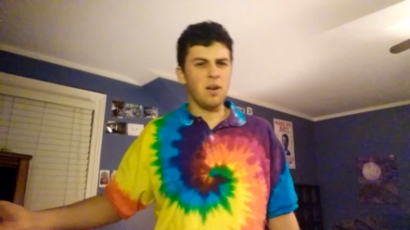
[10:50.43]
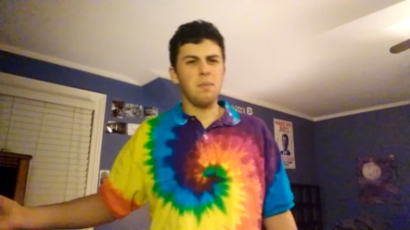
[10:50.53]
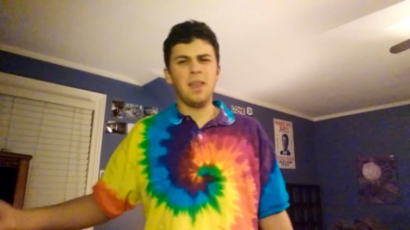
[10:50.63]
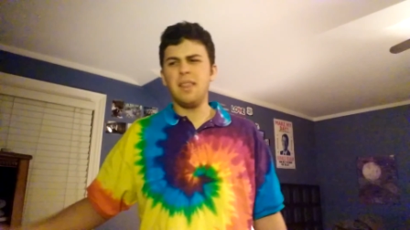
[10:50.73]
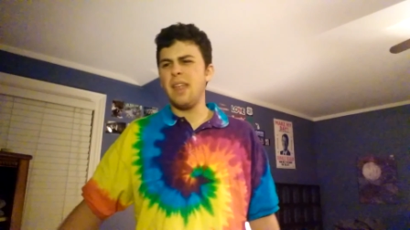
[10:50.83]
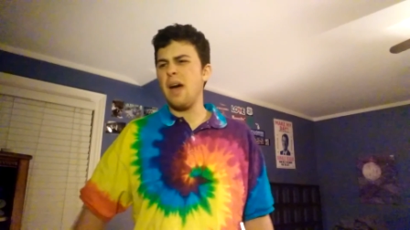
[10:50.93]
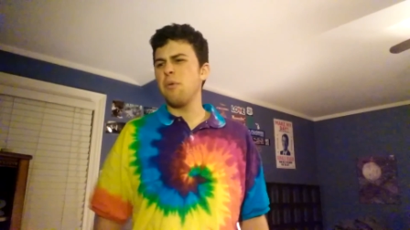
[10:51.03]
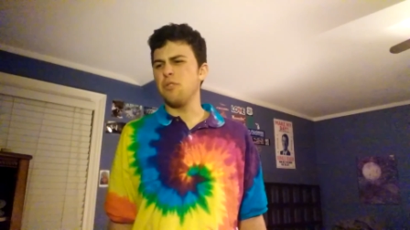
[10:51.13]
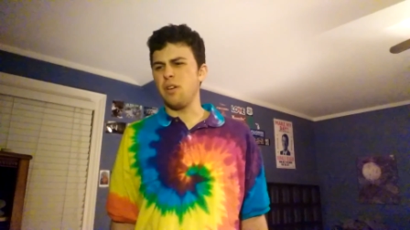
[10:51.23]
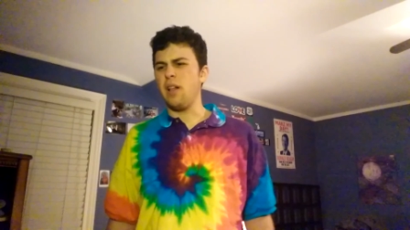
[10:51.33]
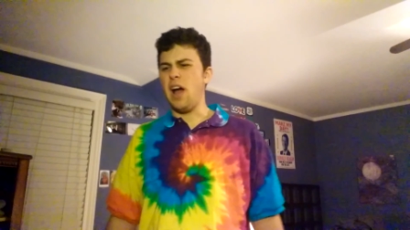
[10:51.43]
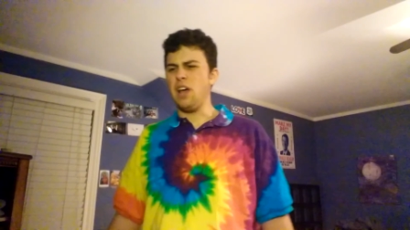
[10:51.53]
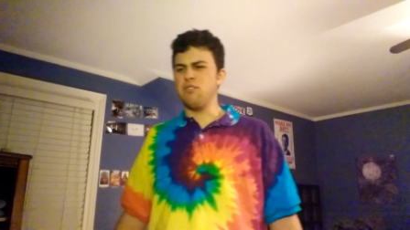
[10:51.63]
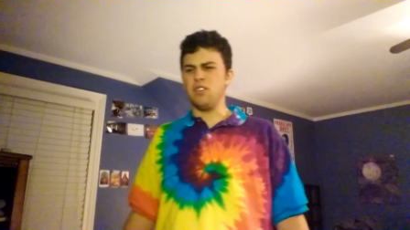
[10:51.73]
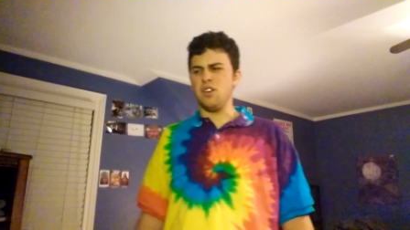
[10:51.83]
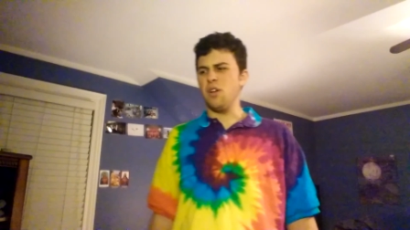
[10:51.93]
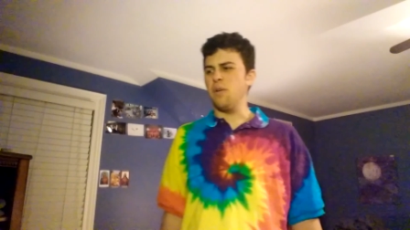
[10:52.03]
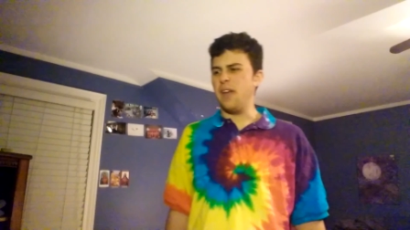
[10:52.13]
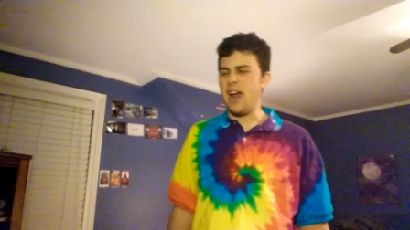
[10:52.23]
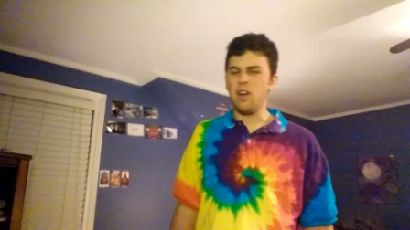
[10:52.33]
I mean, that that was a classic. You know,
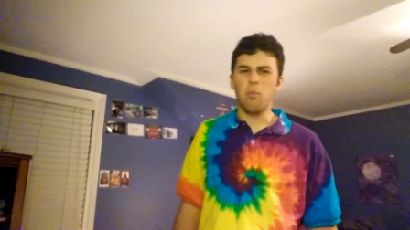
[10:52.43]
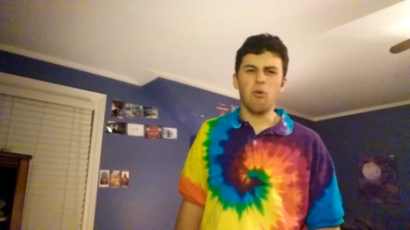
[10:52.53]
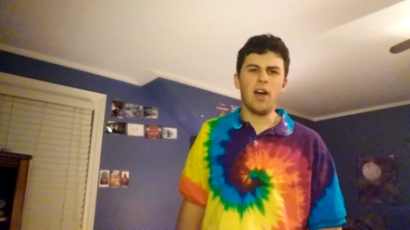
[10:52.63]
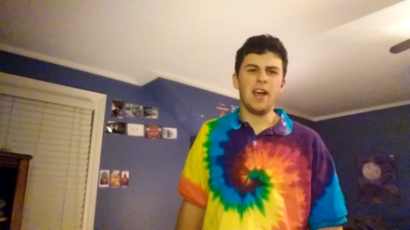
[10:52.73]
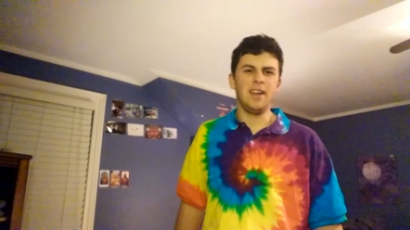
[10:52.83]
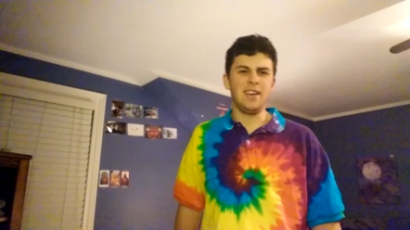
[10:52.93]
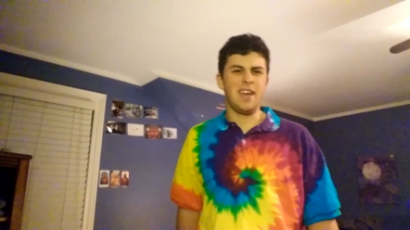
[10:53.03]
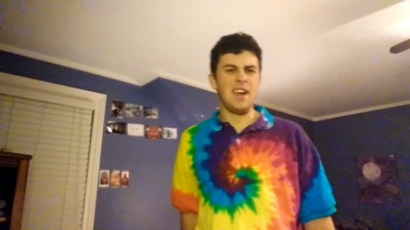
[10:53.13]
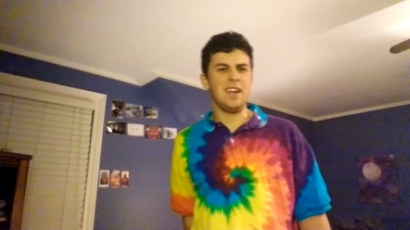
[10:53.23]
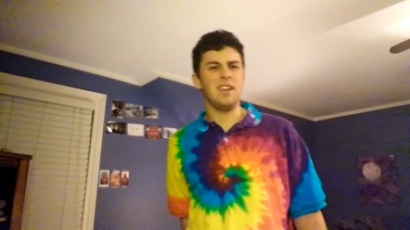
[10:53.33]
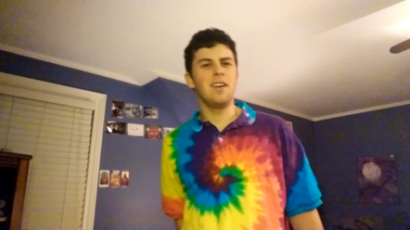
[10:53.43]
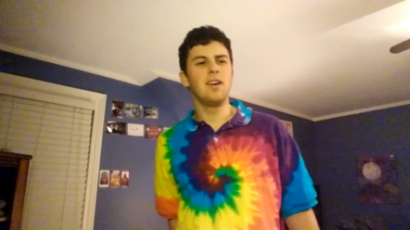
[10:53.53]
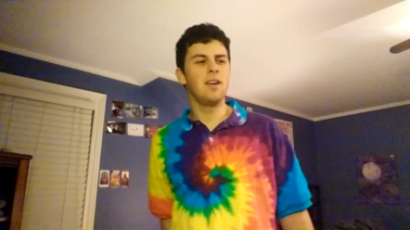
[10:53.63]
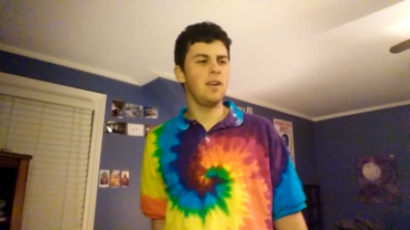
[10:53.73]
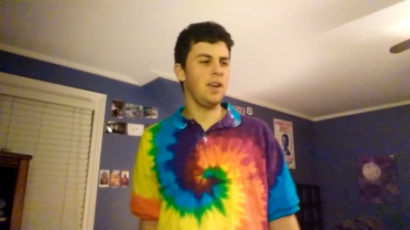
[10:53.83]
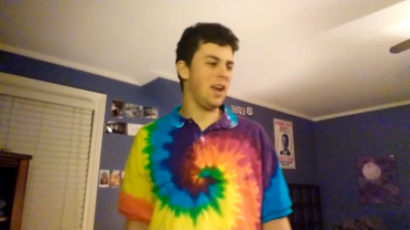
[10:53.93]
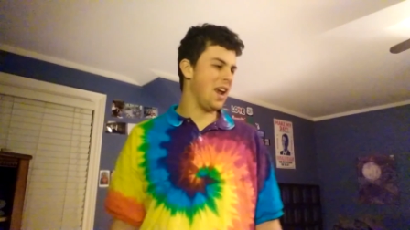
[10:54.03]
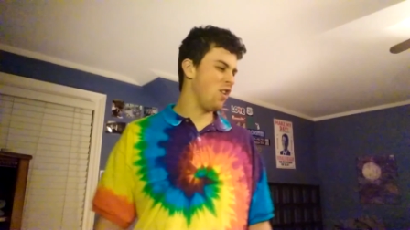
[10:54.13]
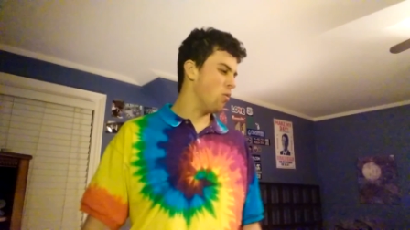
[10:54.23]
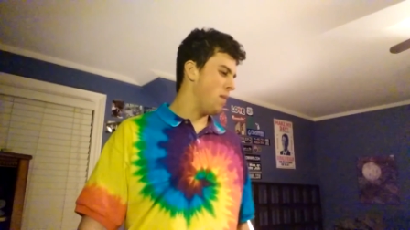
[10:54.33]
Daniel Bryan and Kane,
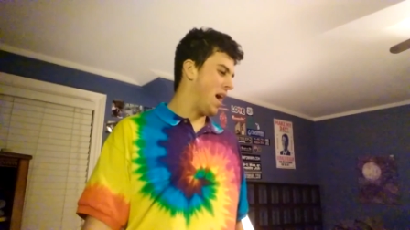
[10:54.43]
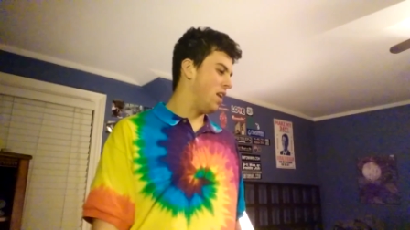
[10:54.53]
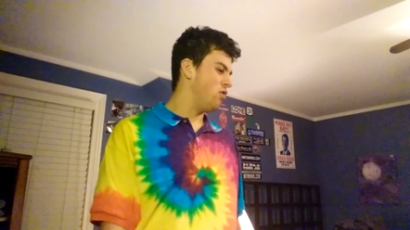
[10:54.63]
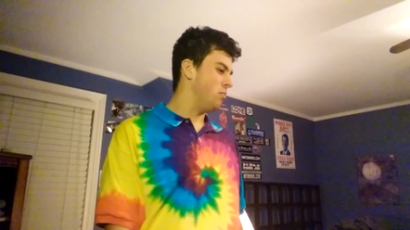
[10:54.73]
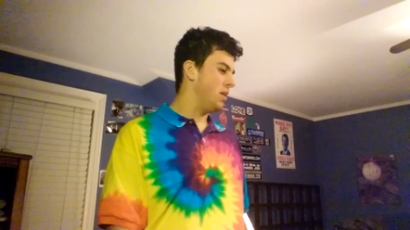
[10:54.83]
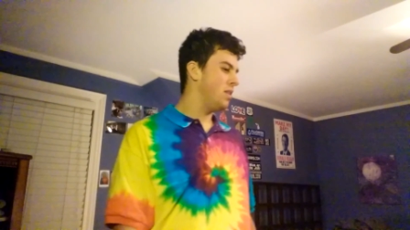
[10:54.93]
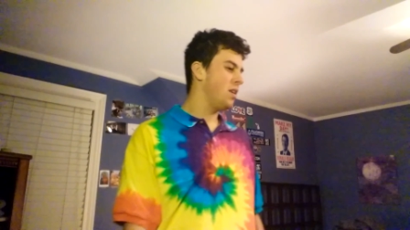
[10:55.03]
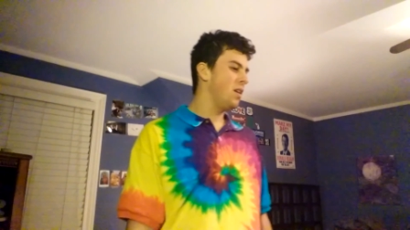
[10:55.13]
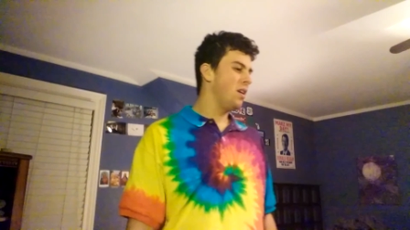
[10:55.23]
anger management